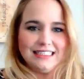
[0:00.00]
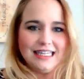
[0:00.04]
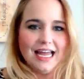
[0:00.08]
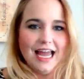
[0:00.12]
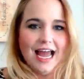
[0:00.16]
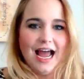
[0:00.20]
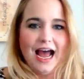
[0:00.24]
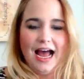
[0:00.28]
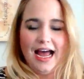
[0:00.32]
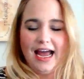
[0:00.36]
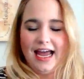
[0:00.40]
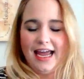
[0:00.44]

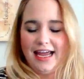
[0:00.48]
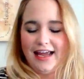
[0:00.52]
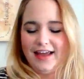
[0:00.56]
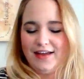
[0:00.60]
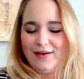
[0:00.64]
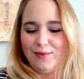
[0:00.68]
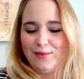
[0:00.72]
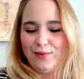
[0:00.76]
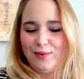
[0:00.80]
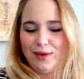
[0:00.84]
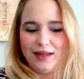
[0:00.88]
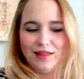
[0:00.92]
I
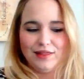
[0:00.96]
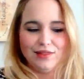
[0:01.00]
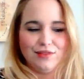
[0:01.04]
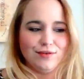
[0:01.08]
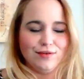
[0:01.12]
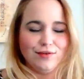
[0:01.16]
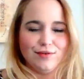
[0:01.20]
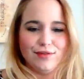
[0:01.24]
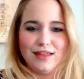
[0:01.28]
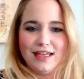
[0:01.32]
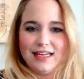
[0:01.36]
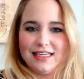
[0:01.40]
went
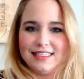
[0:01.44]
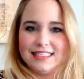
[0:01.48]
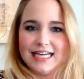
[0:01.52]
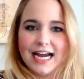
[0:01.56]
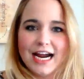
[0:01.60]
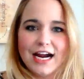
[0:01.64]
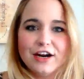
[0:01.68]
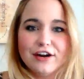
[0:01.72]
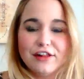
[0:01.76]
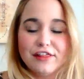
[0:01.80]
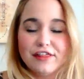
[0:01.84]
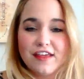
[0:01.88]
through the
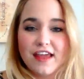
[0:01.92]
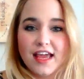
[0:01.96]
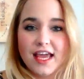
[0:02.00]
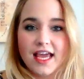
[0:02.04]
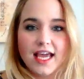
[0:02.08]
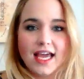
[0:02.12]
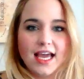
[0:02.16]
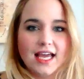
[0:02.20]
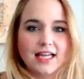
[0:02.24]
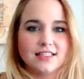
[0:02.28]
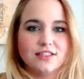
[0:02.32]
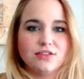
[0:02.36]
entire
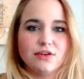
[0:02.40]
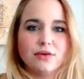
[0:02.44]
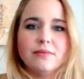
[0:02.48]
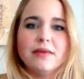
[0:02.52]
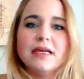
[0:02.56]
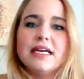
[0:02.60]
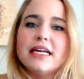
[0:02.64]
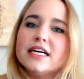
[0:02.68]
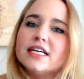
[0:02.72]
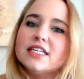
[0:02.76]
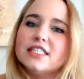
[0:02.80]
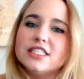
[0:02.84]
thing, and so I'm
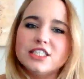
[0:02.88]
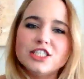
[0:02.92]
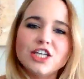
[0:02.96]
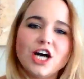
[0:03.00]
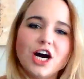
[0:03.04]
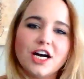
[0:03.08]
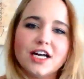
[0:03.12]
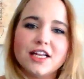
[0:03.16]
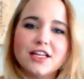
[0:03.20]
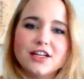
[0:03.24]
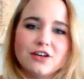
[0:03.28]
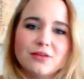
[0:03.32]
here to
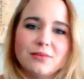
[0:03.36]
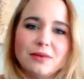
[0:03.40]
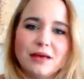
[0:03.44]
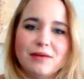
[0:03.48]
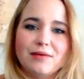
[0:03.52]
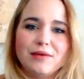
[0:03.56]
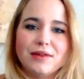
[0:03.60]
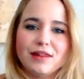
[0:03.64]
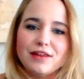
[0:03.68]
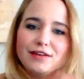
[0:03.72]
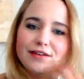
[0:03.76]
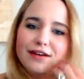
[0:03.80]
talk a little bit
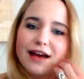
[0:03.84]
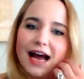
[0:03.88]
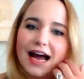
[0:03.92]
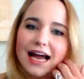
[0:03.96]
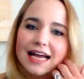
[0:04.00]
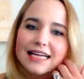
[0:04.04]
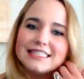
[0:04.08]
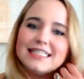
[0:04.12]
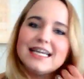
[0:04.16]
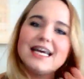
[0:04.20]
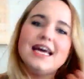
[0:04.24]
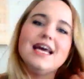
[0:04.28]
with you guys